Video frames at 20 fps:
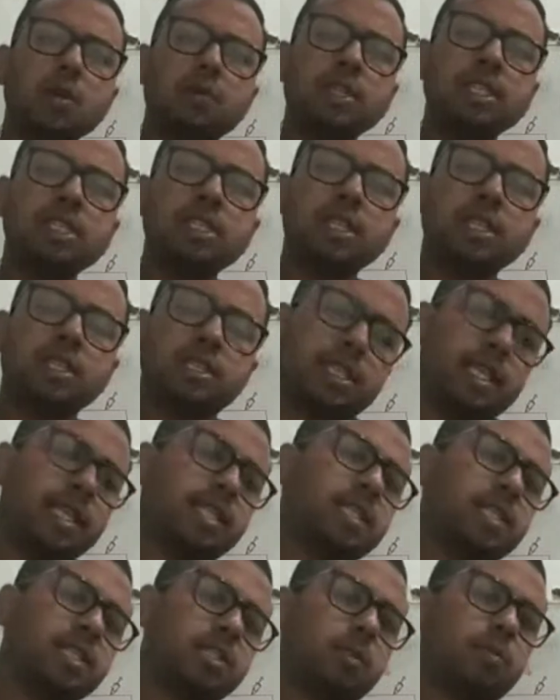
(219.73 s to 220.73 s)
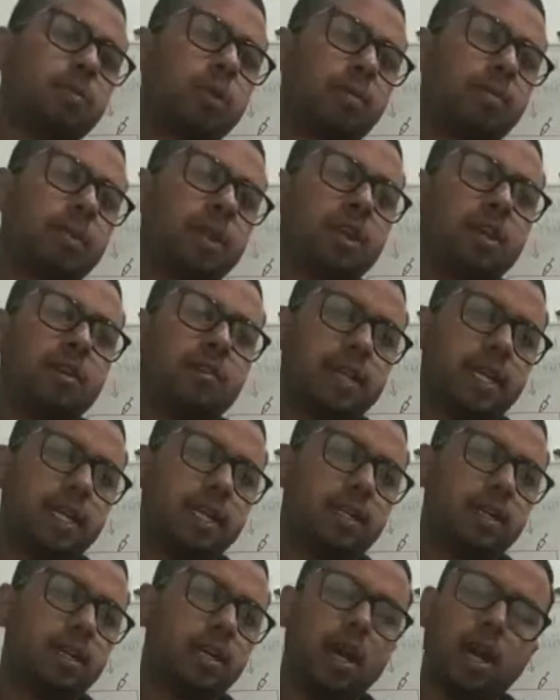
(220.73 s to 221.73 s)
which changes the property of
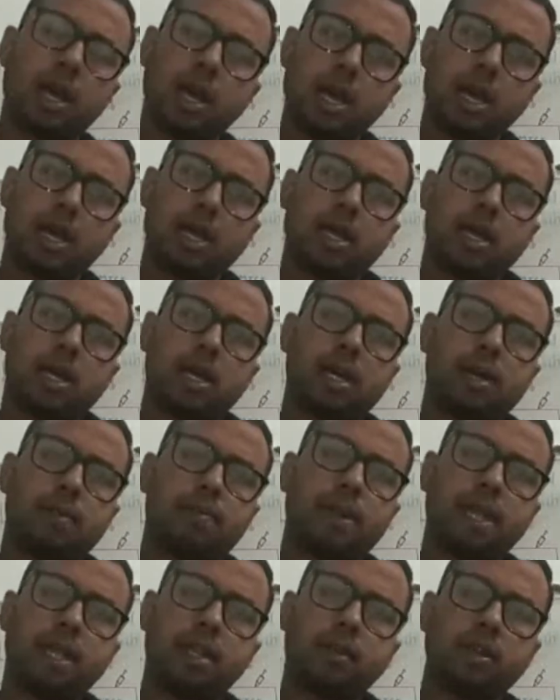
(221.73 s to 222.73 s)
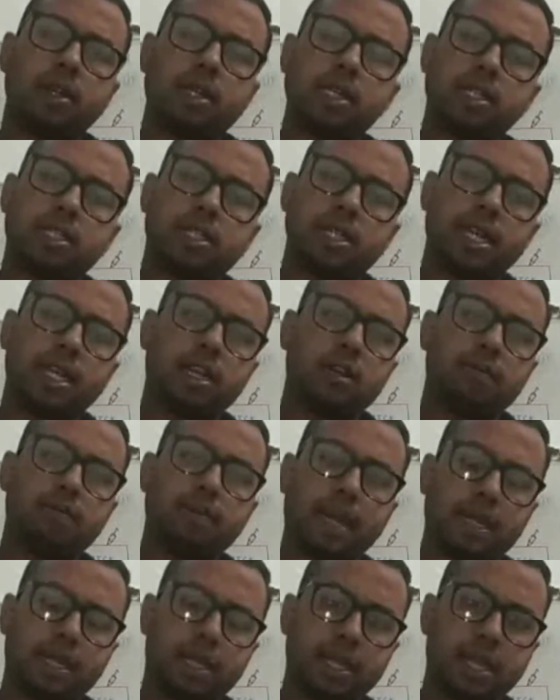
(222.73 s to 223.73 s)
that particular stain of
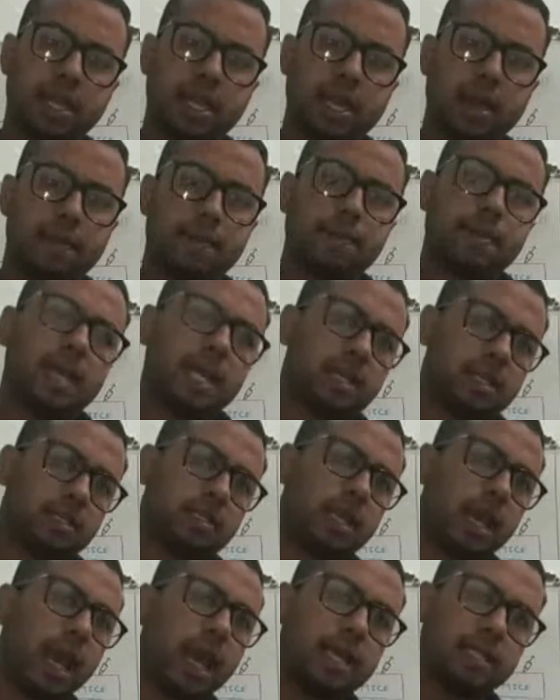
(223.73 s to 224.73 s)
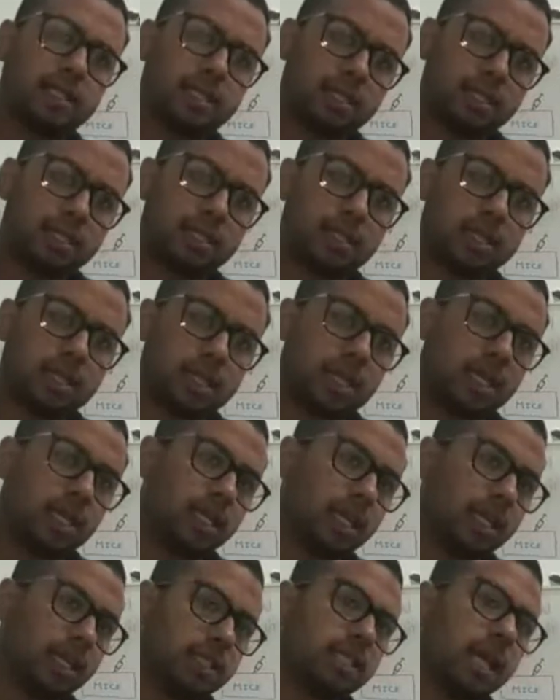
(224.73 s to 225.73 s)
bacteria, that is
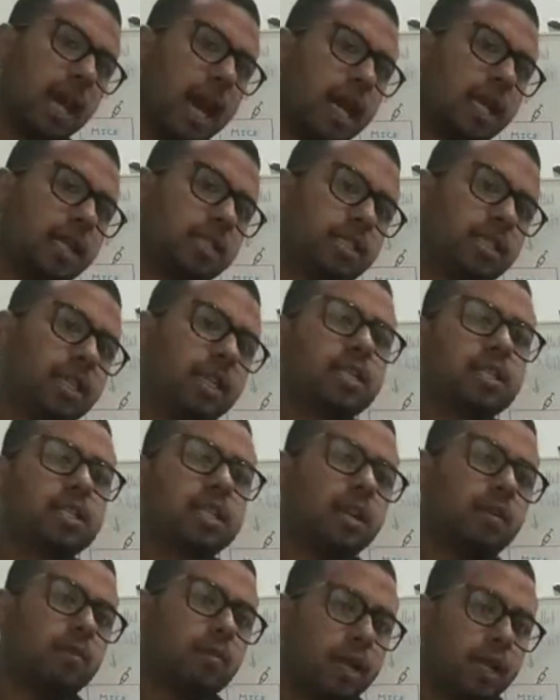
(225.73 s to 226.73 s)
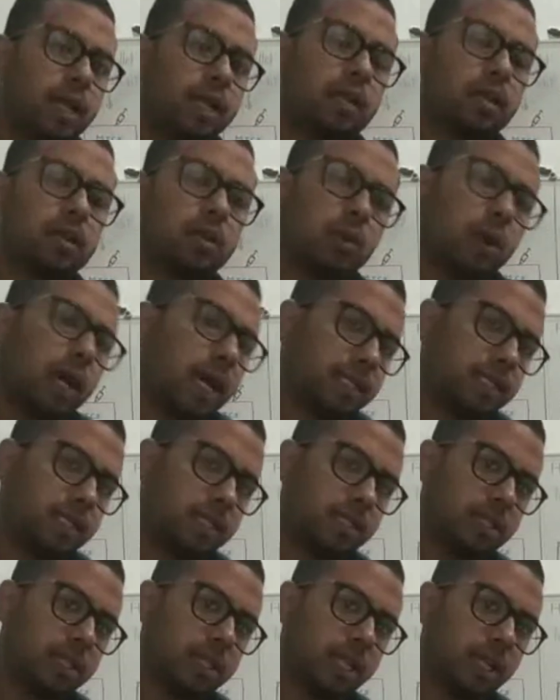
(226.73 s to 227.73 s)
R stain is converted into S
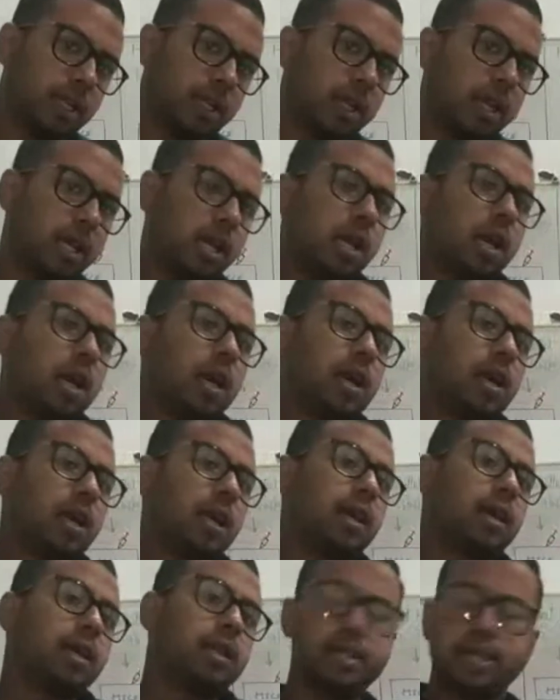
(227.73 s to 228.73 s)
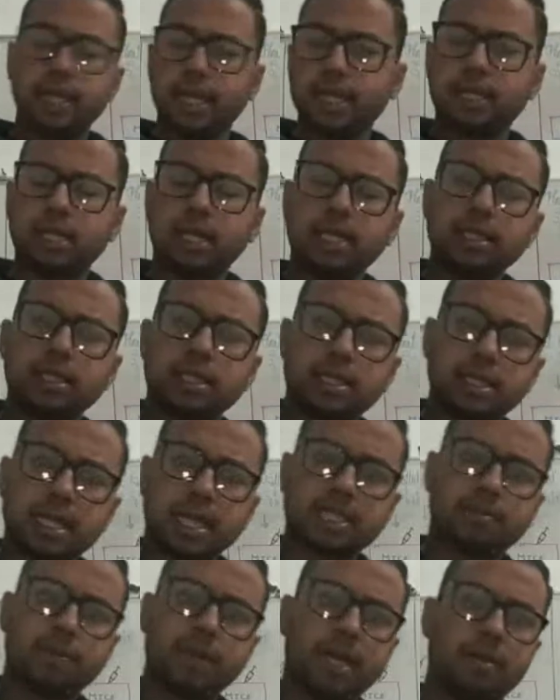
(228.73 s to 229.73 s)
stain. They done this
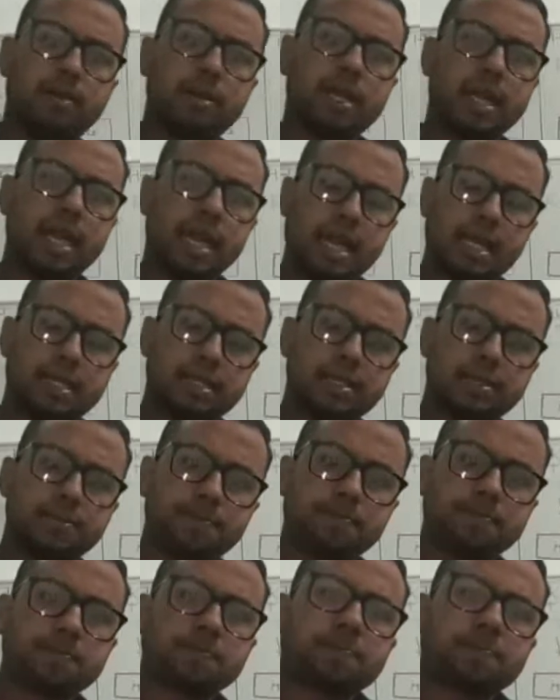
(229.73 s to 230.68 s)
experiment as